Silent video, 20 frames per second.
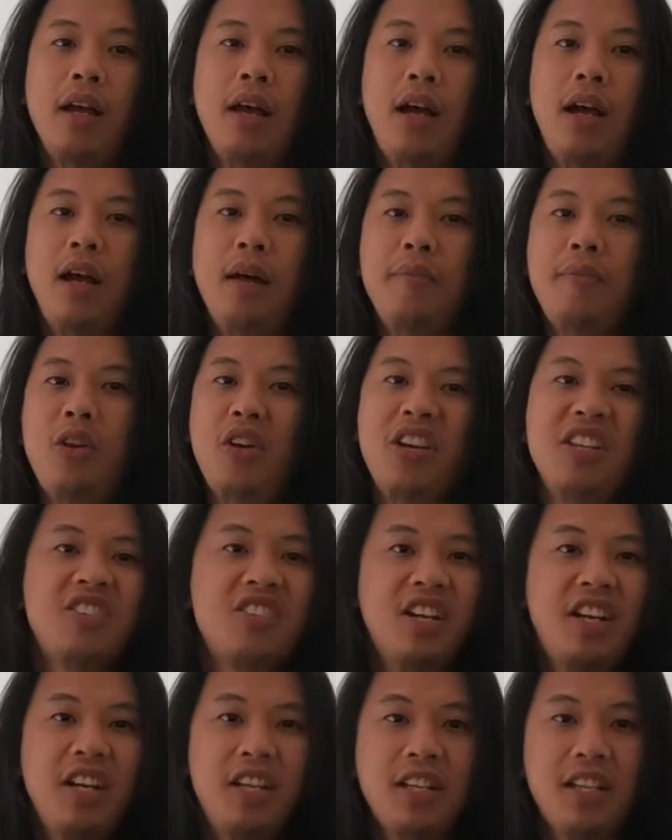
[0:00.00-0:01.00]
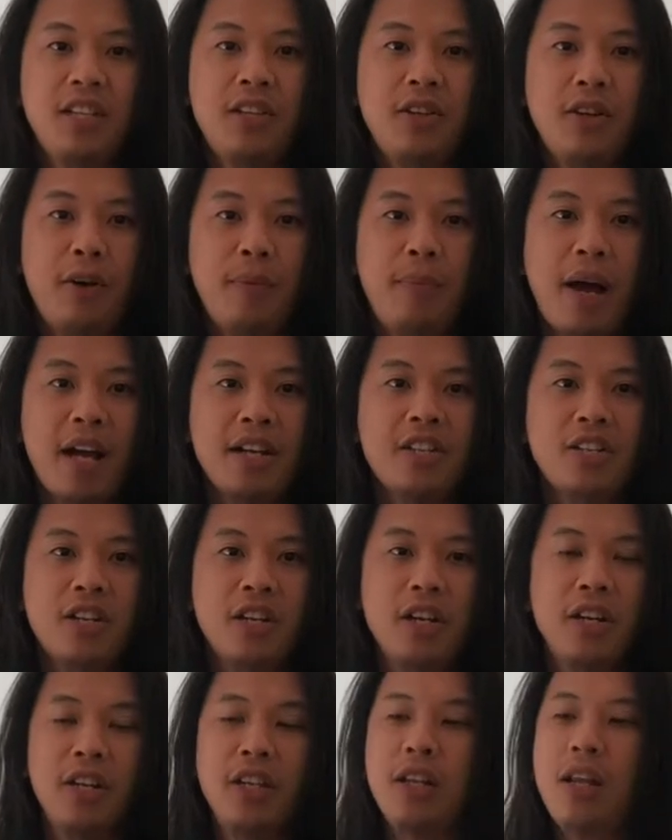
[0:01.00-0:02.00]
You can turn it into your
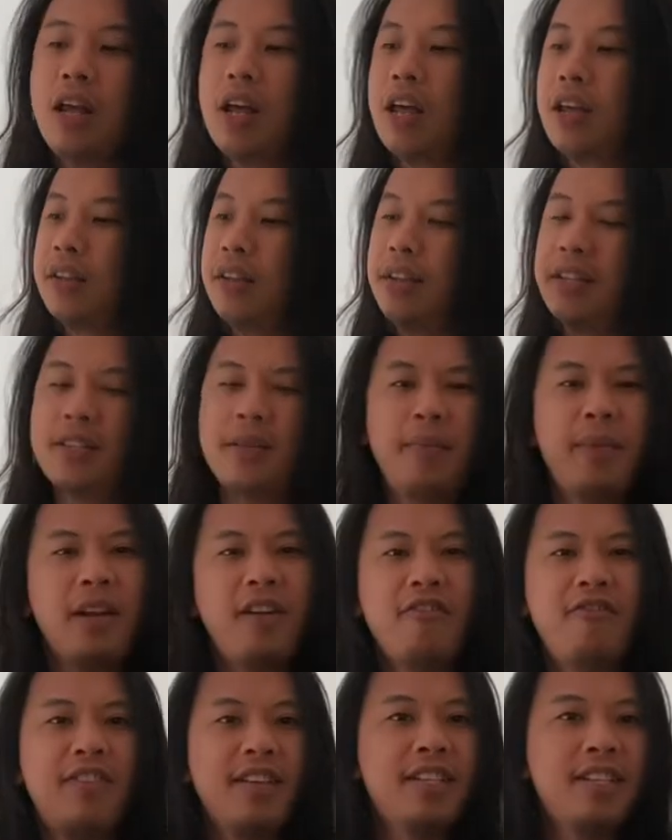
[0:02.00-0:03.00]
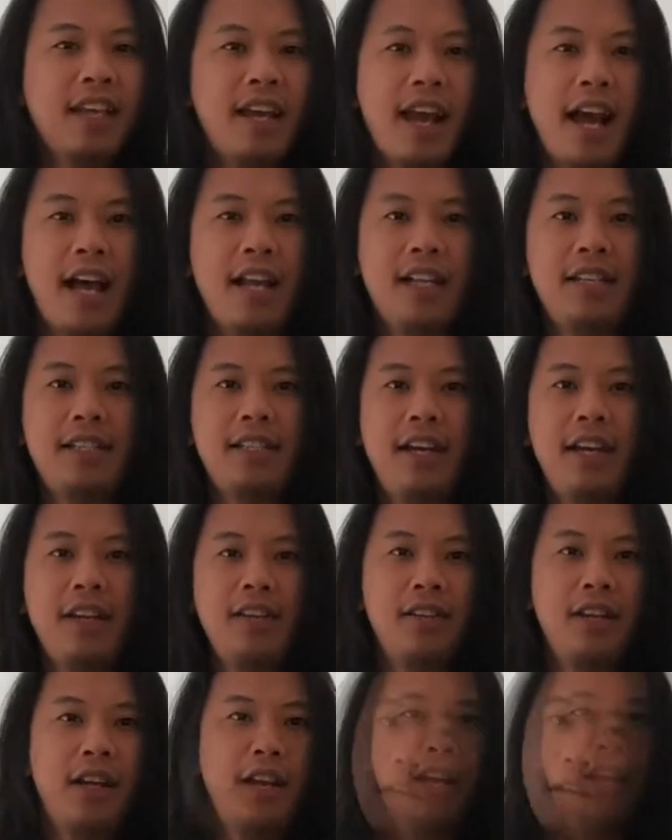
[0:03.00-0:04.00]
passion. There's a bit of physicality
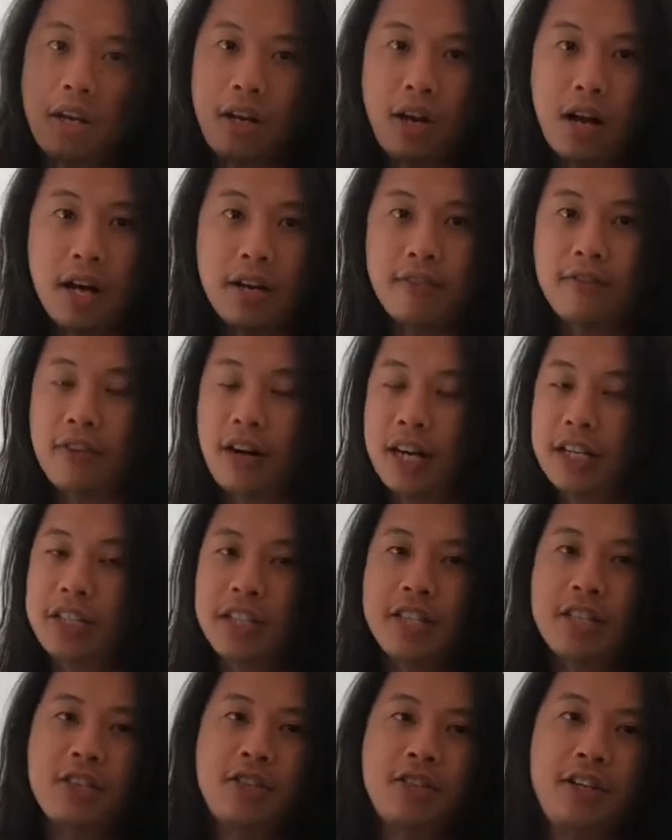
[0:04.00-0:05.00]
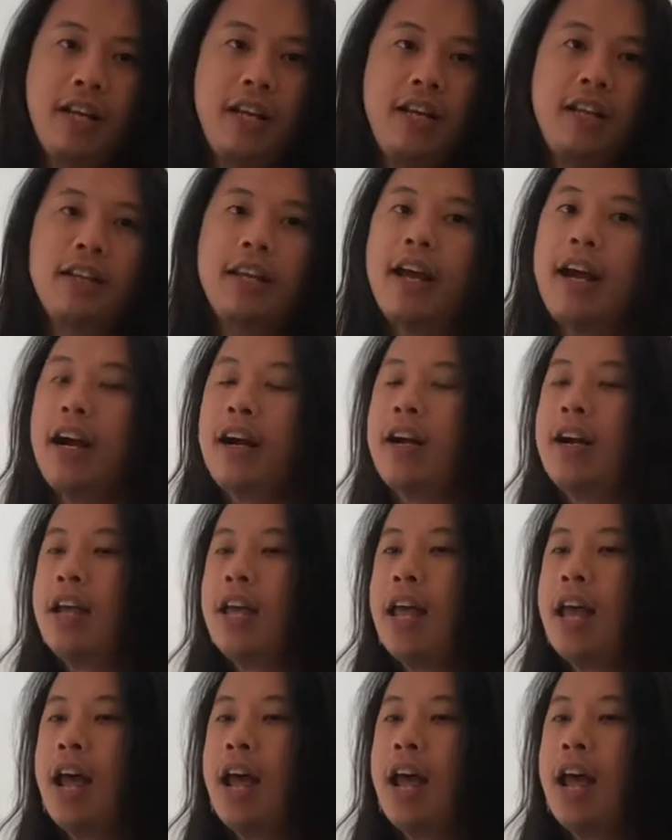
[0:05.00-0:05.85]
in there, a lot of artistry in there.